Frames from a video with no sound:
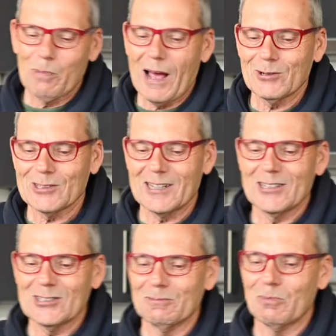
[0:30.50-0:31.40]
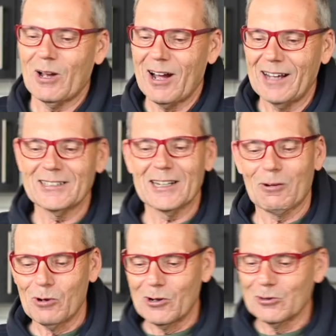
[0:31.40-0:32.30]
power station by
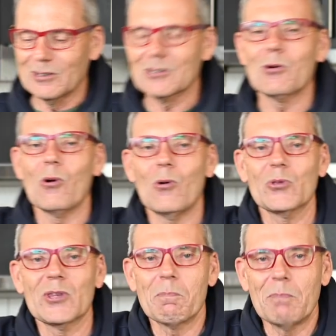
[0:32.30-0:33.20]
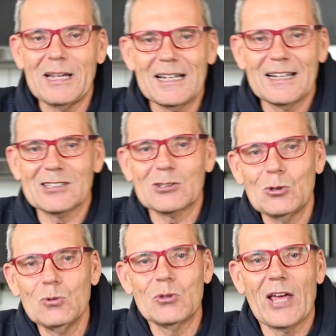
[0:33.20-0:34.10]
iTechworld. It's called the
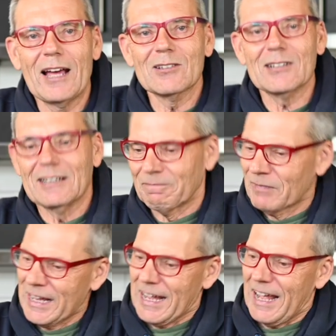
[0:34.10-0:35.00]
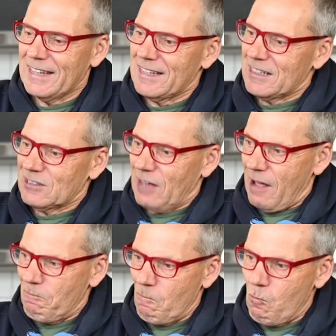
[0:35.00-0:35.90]
PS2000. And there's
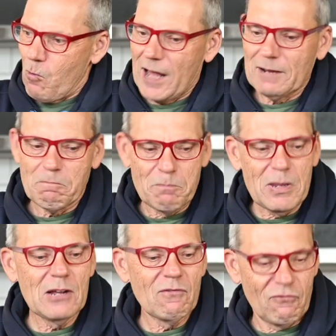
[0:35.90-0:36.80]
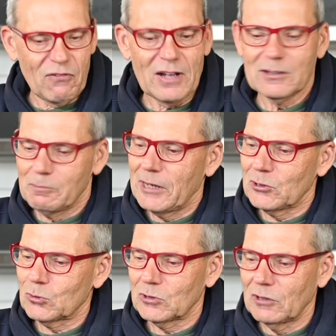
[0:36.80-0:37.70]
one big
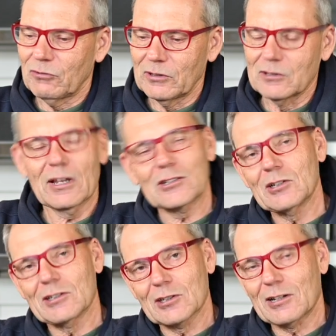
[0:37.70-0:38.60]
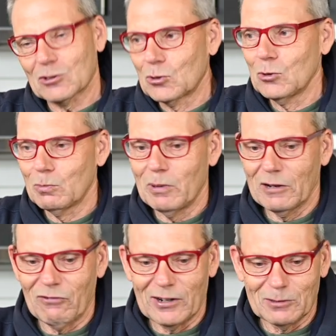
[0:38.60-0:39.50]
fundamental difference. Actually, there's two
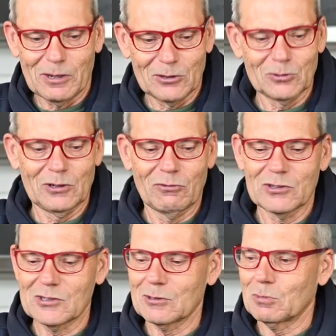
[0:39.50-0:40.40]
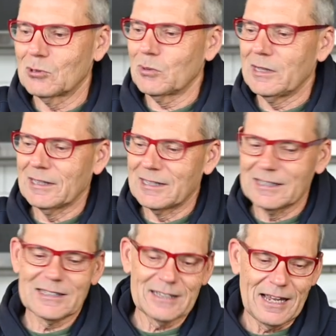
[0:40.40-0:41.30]
big fundamental differences between
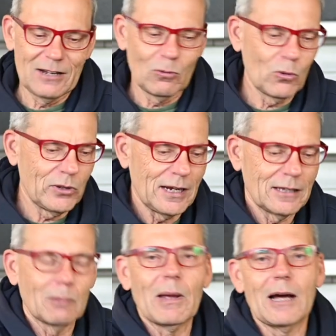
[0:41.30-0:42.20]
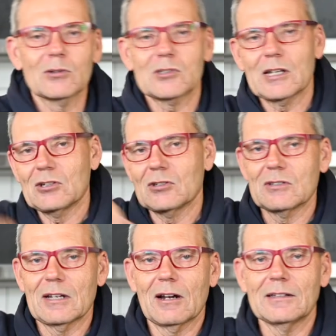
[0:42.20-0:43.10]
this and all the other power stations
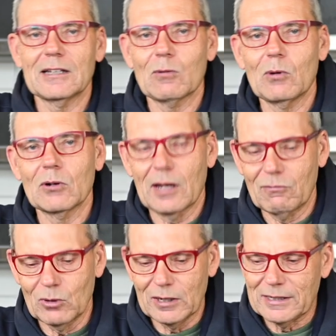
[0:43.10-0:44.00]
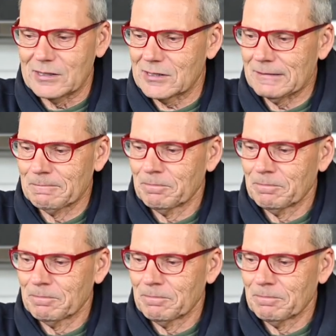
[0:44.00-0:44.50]
that iTechworld have released.